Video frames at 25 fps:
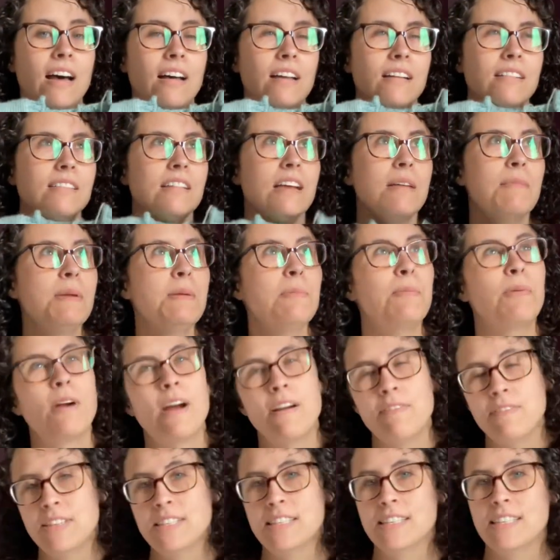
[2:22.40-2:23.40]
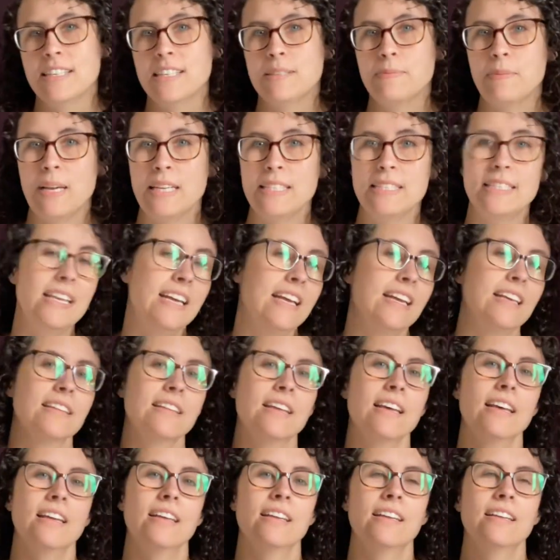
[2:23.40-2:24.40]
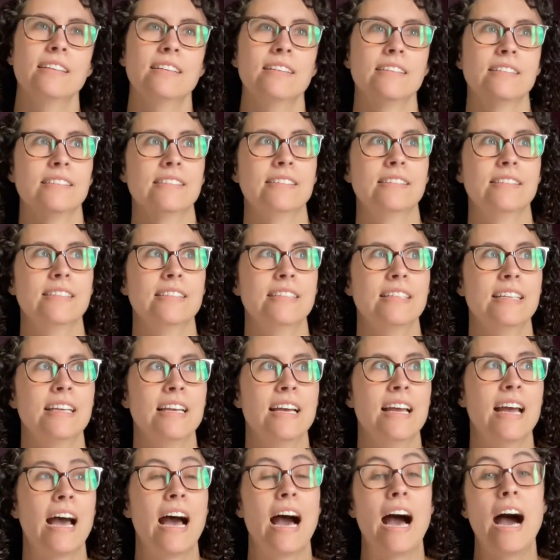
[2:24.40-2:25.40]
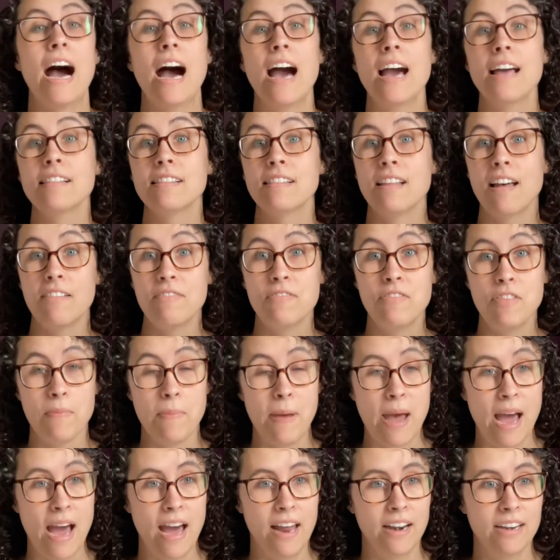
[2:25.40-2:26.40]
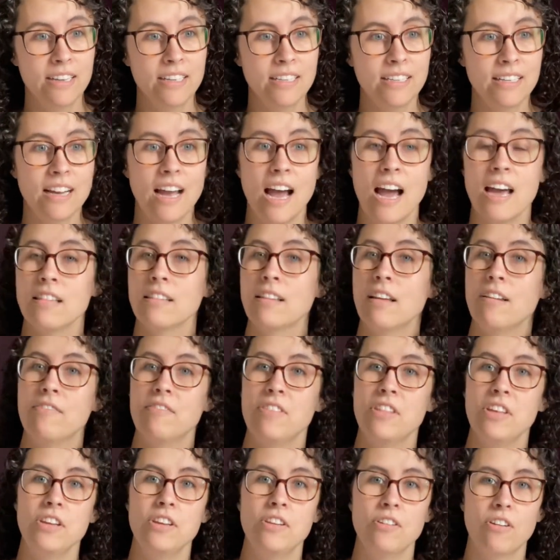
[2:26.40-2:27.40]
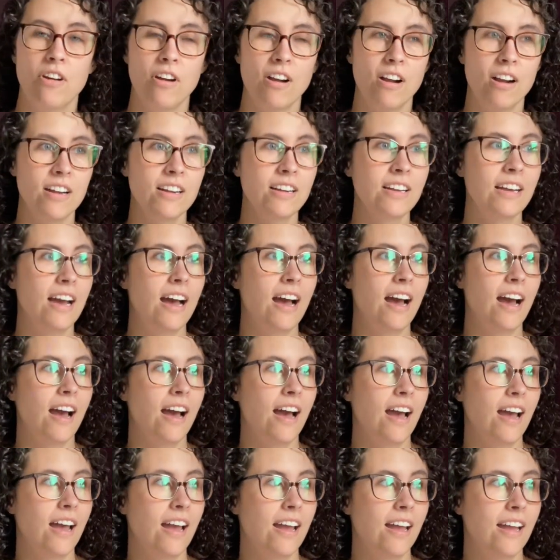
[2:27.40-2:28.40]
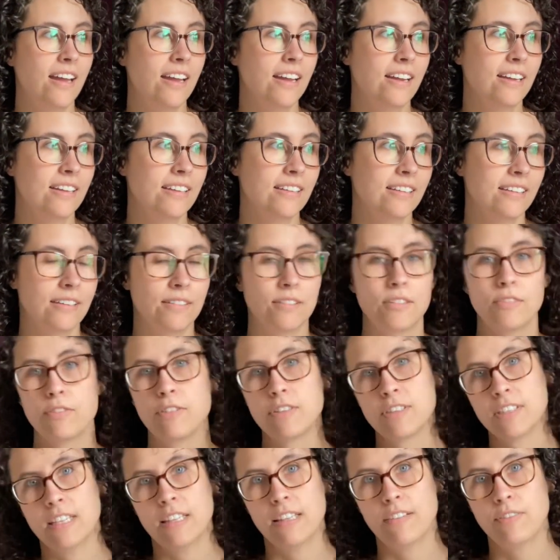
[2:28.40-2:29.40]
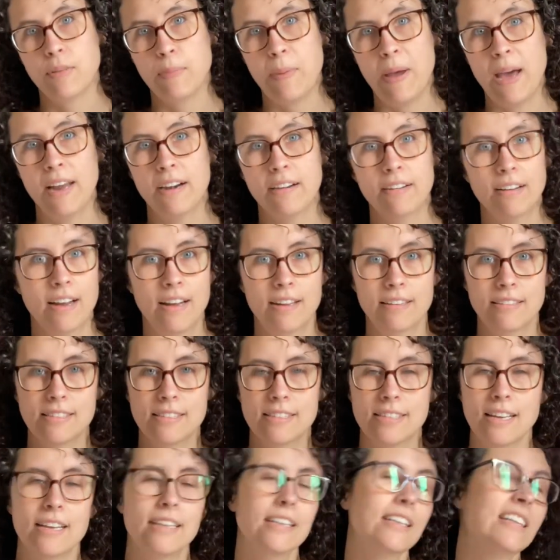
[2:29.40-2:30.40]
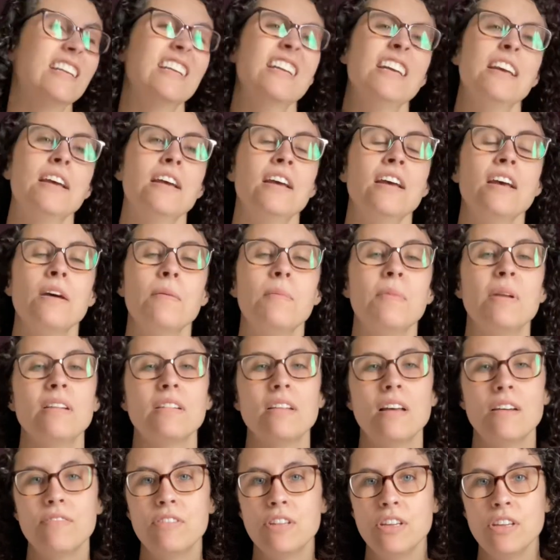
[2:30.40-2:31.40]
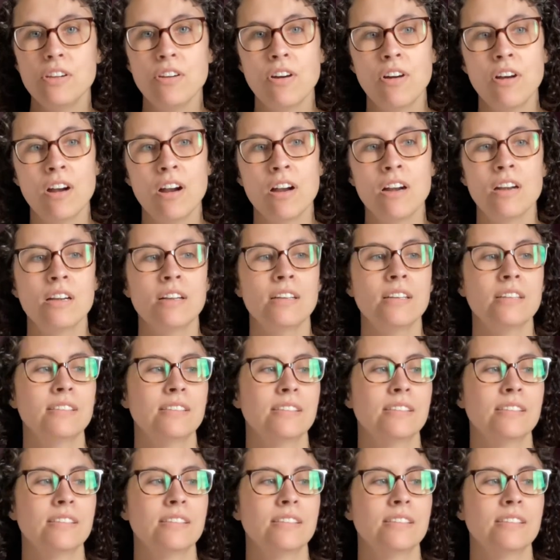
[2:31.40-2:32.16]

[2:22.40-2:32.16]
Let me preface this by saying that I love the pattern. I love the yarn. Well, of course I love the pattern. I designed it. But I love the yarn.